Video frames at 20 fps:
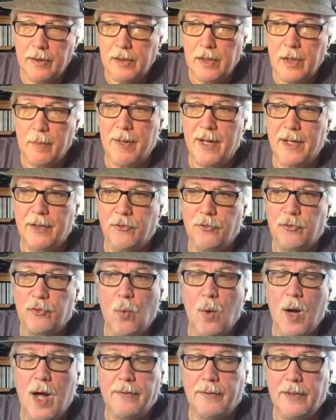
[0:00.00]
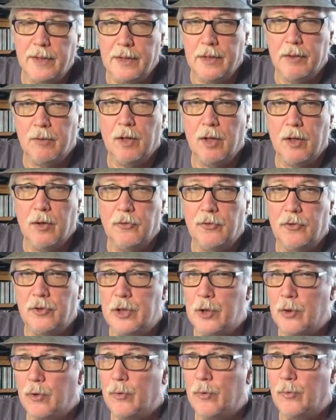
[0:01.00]
Command Squad and the heroes, and
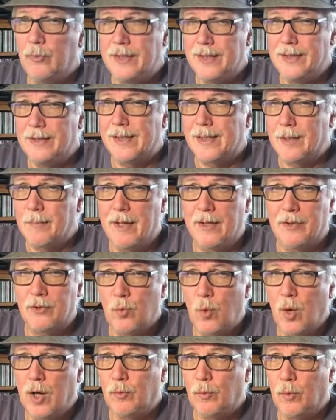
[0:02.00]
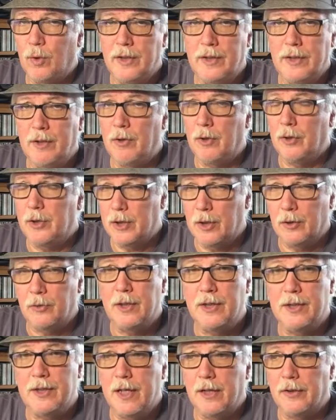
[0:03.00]
you need the Command Squad and one hero, you don't
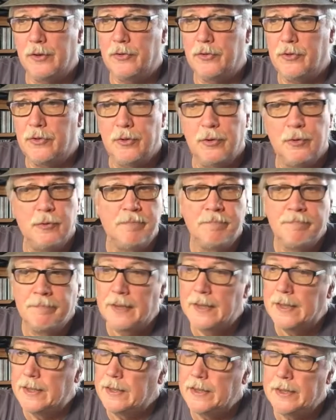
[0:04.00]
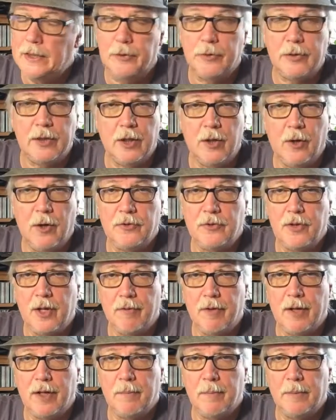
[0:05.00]
need the other two, you can always
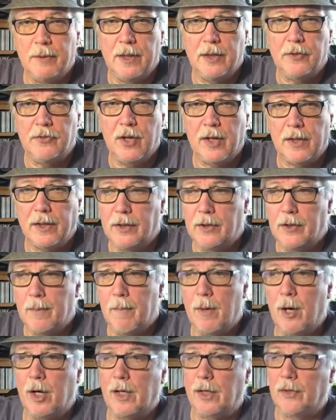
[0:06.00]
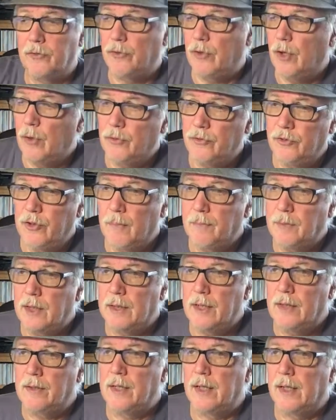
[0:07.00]
get rid of them in the secondary market. So
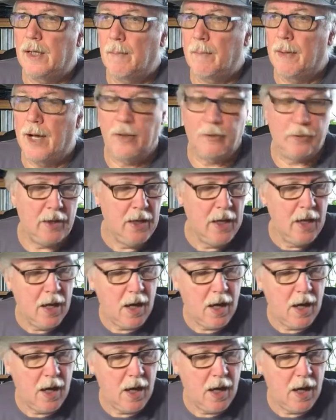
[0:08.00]
something to think about